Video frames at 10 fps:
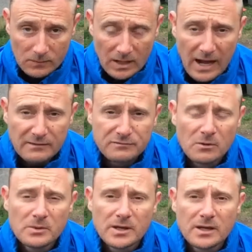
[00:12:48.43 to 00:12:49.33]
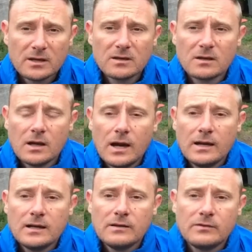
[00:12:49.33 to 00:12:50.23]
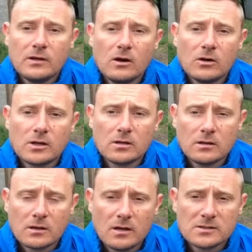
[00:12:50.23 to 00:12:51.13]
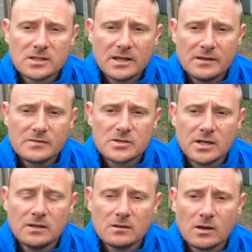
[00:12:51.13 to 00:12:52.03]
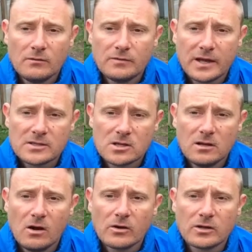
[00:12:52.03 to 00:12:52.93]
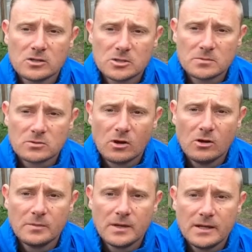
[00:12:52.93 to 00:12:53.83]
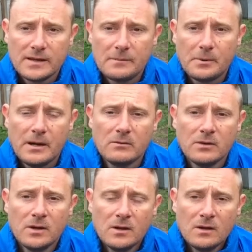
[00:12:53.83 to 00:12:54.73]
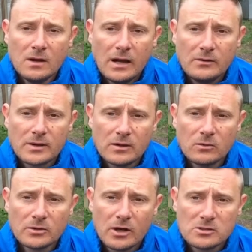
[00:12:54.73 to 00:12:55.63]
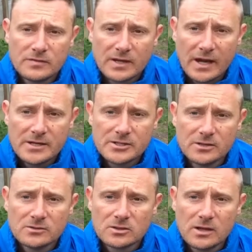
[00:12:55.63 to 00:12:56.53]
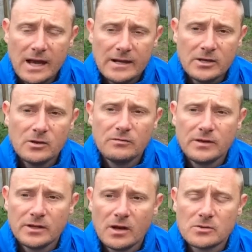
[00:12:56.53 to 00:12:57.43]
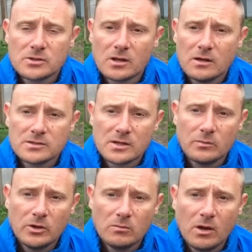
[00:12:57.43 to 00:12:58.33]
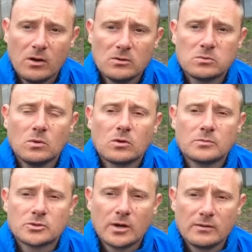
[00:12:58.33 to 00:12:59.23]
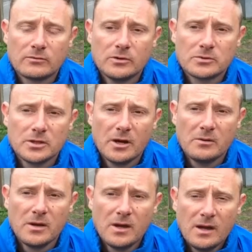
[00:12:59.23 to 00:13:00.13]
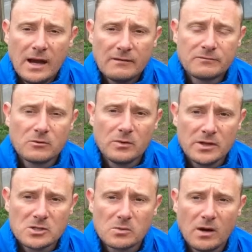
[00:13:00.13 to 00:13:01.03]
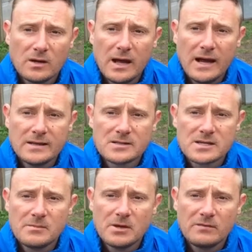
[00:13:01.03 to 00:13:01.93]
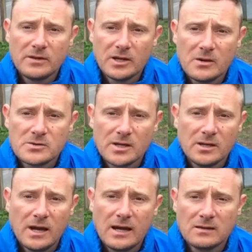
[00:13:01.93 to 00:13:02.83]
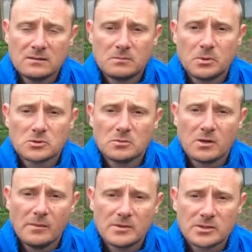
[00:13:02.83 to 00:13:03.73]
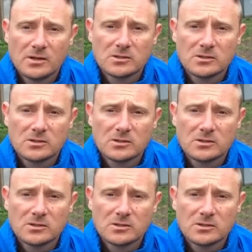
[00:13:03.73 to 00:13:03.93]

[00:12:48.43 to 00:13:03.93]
have fun with it, and if you like the content that you've seen, don't forget to like and subscribe and hit that bell, and you'll get all the notifications, and any new videos and content we upload will come straight through to you. Have fun with this one and send me your videos in and put some comments on